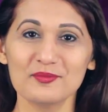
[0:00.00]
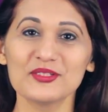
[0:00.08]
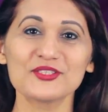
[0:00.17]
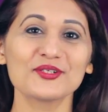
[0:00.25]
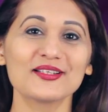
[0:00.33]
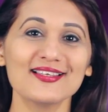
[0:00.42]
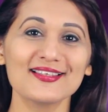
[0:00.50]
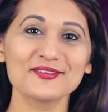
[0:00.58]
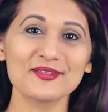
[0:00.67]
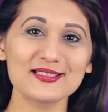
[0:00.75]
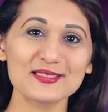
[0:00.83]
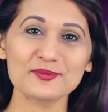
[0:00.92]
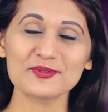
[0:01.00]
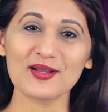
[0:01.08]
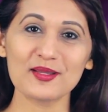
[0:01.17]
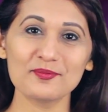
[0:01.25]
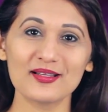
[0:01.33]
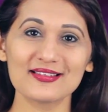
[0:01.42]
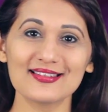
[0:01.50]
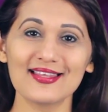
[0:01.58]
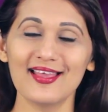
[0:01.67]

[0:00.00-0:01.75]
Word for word: Be sure to hit the red subscribe button